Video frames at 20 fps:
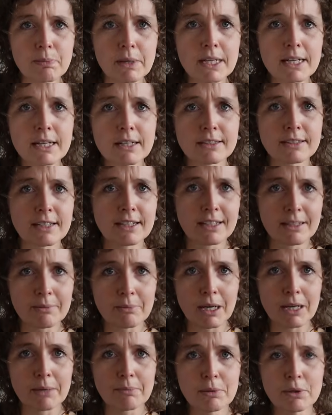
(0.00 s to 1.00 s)
bigger than in
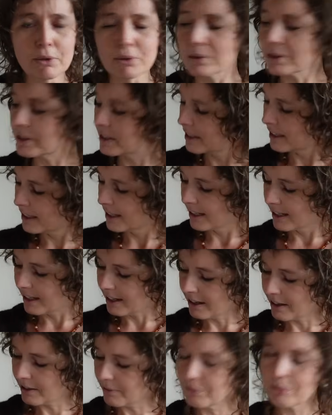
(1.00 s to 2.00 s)
my book,
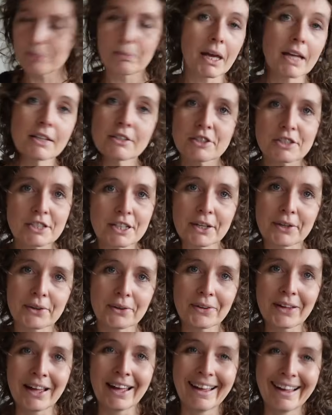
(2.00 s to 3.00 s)
and
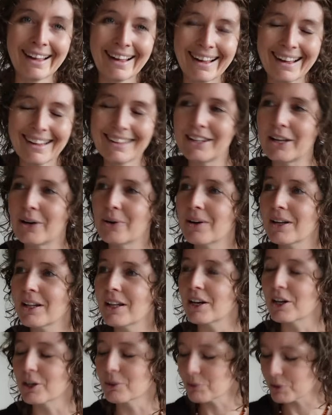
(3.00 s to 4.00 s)
still no
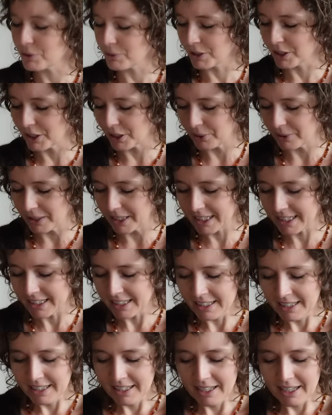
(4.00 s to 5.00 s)
alarms were going.
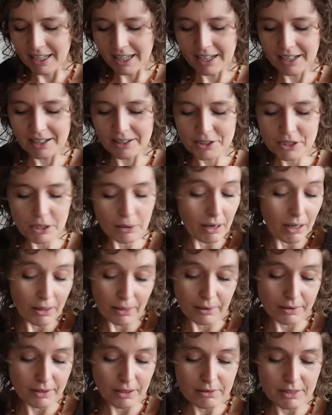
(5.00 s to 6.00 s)
So I
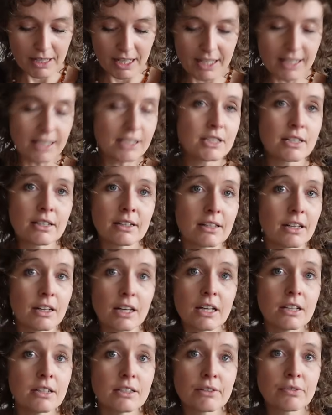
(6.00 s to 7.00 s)
thought, okay, it's a
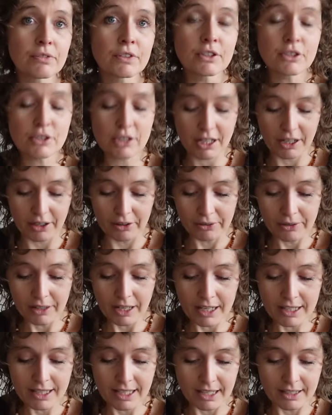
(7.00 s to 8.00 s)
different scale,
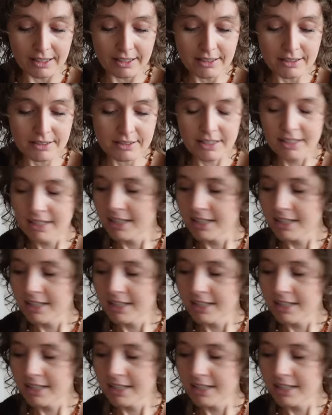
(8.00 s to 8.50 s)
I get it.